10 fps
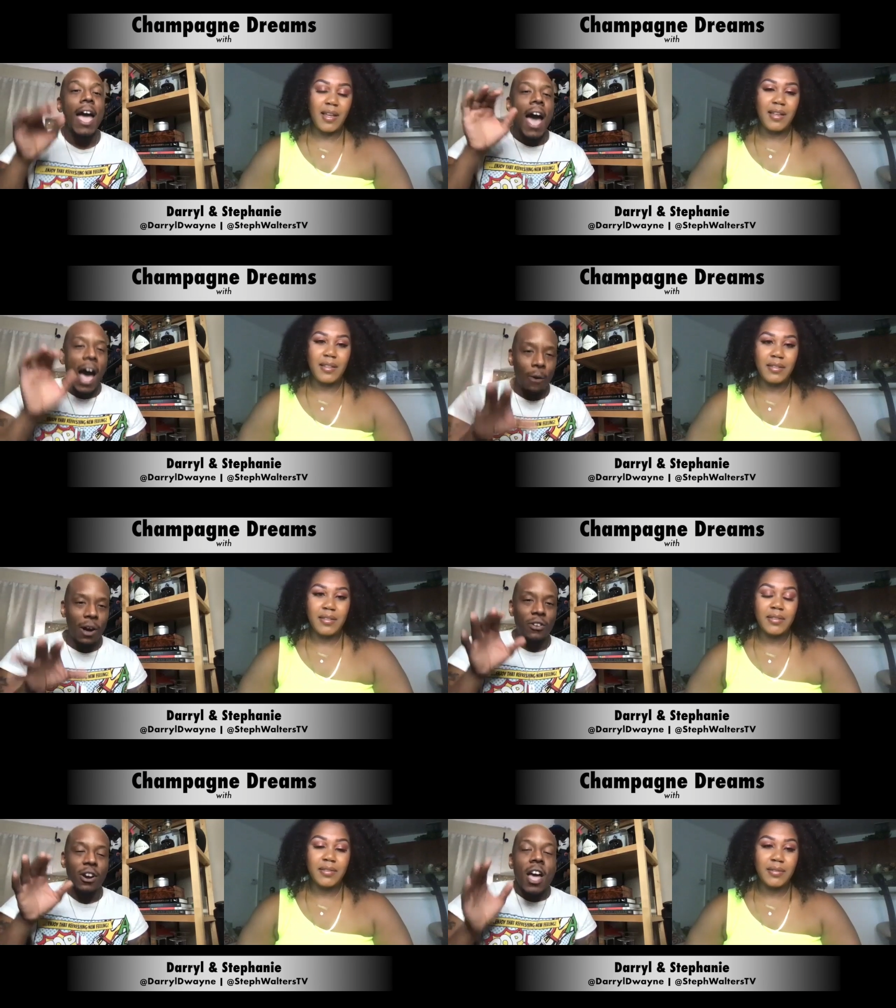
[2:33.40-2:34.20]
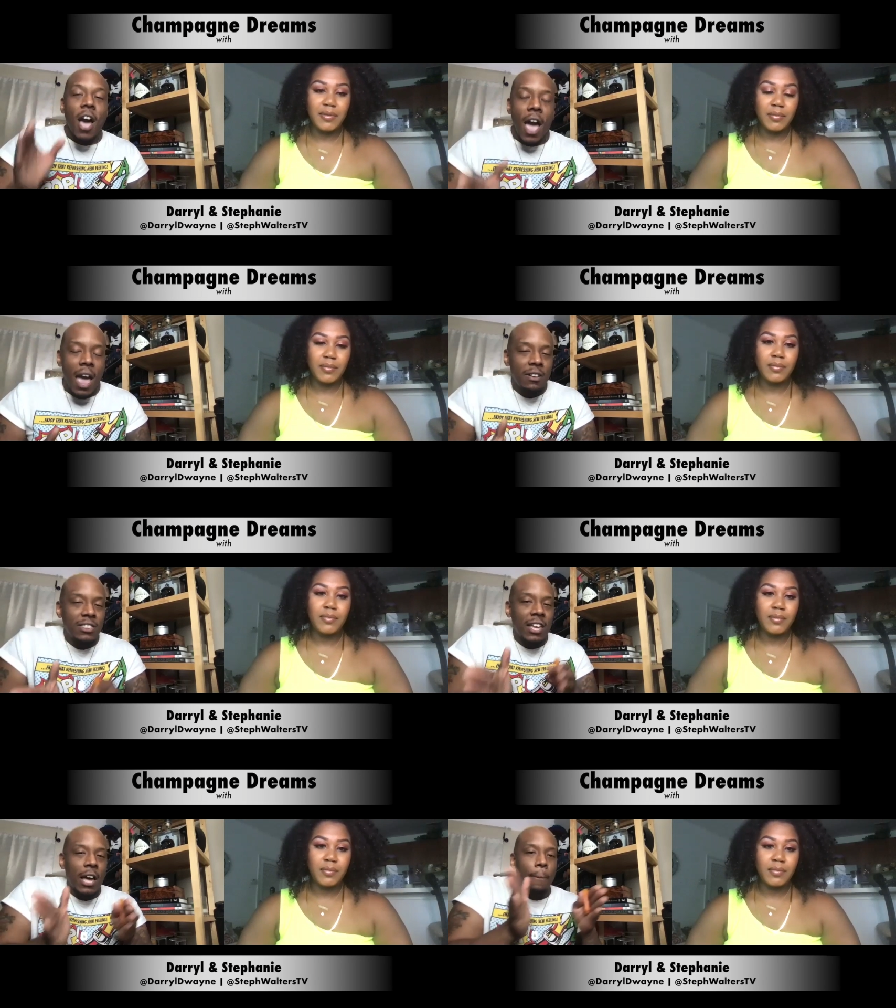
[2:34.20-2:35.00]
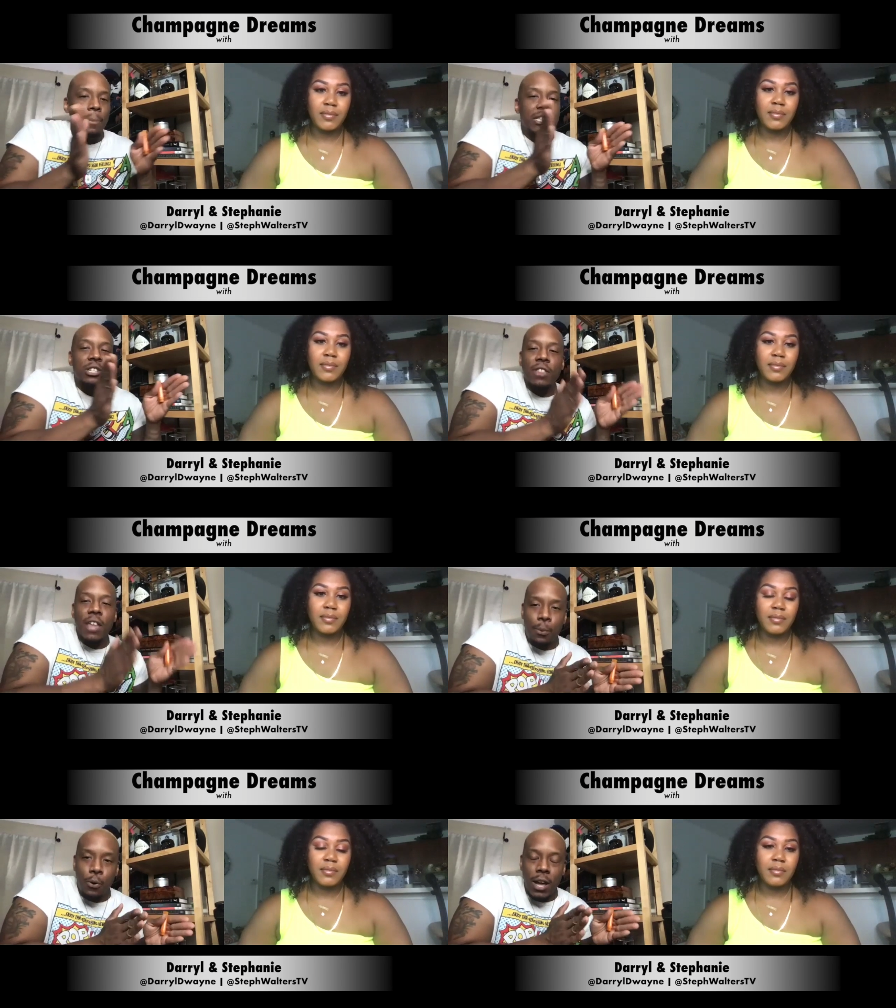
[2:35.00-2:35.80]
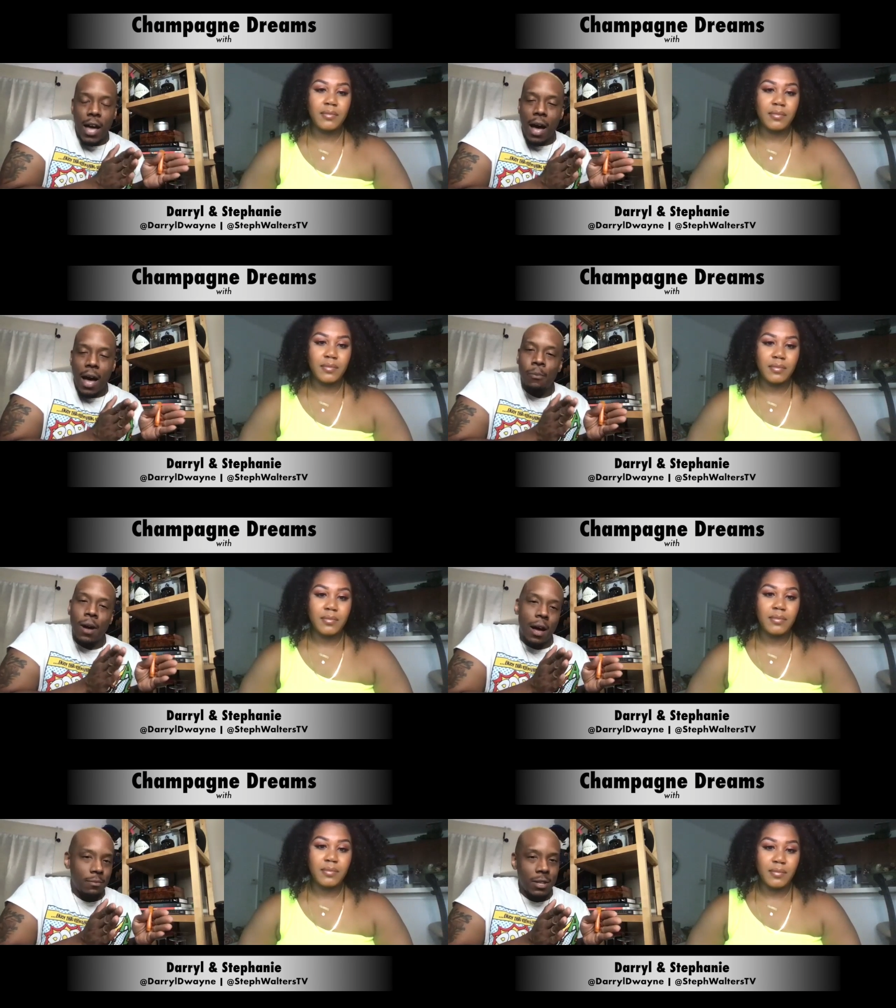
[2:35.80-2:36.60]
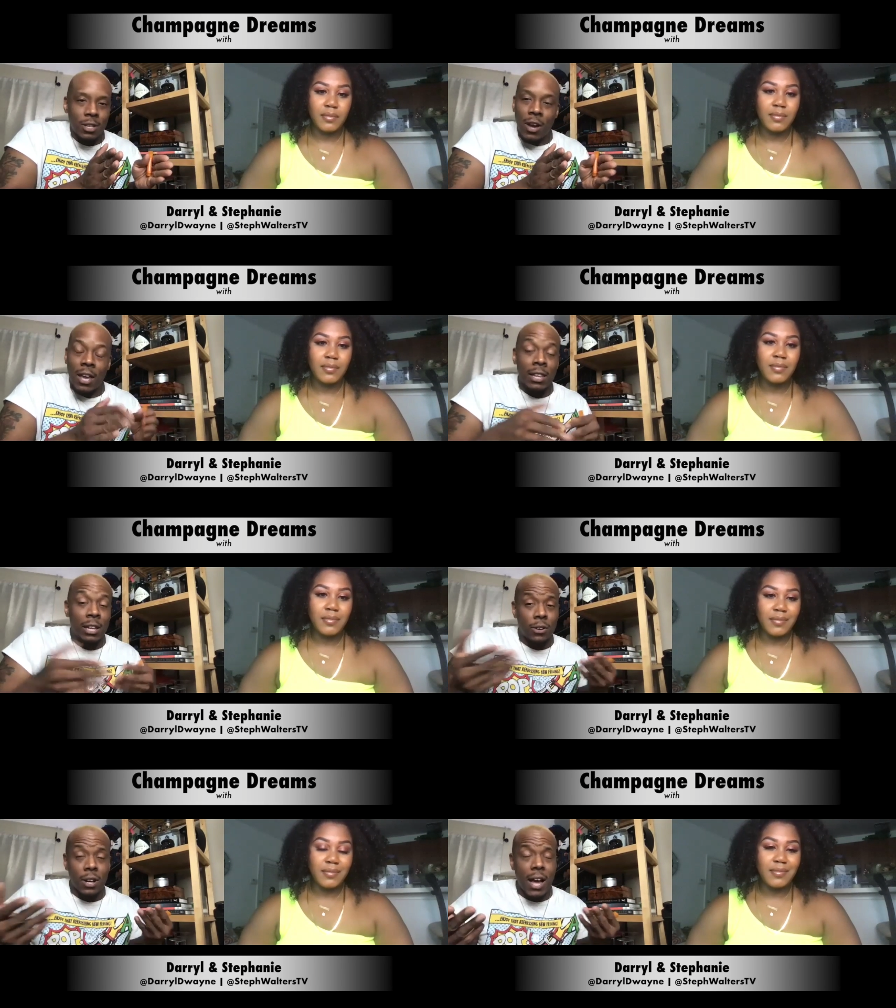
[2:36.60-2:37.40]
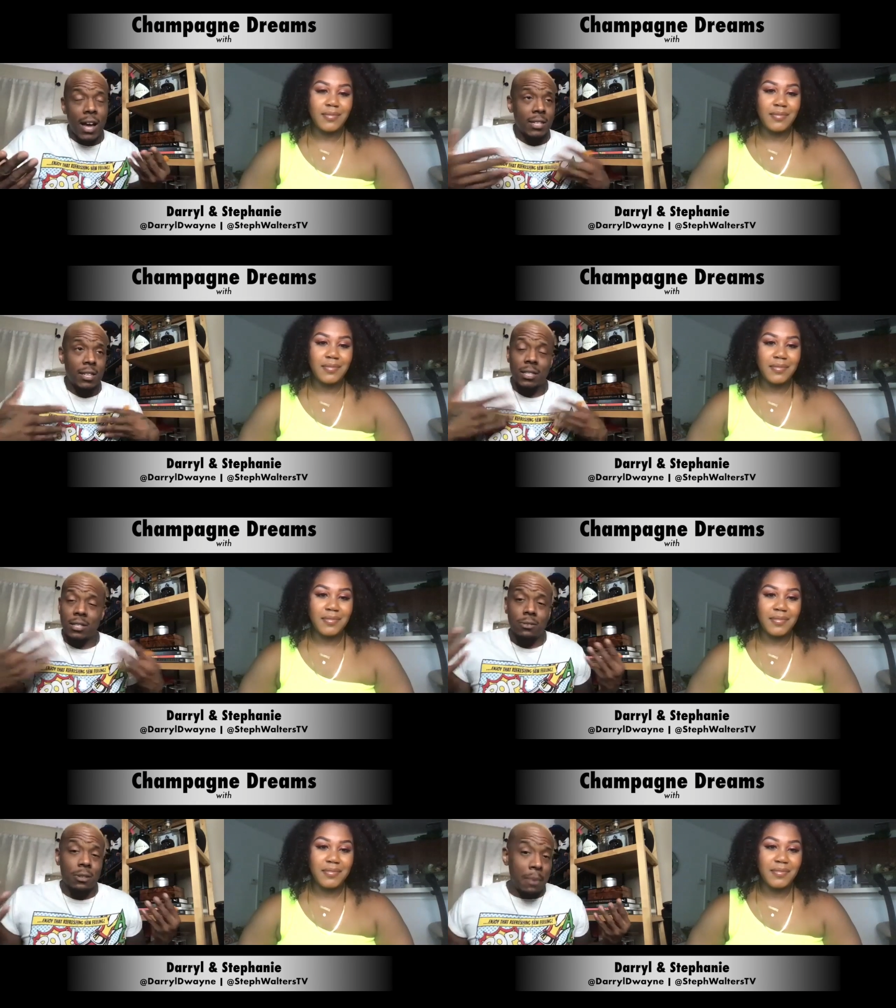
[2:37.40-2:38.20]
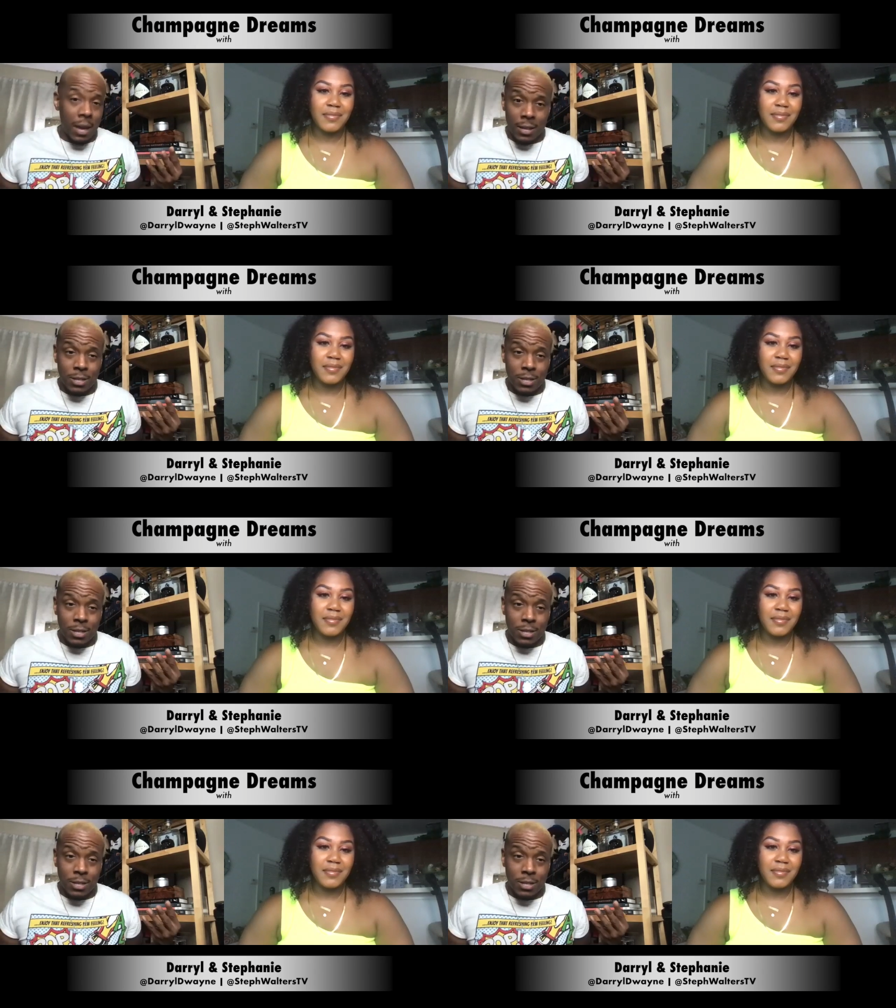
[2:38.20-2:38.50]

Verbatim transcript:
Speaker 1: However, everything up until that point, I'm, I'm you know, analytical content he still demands.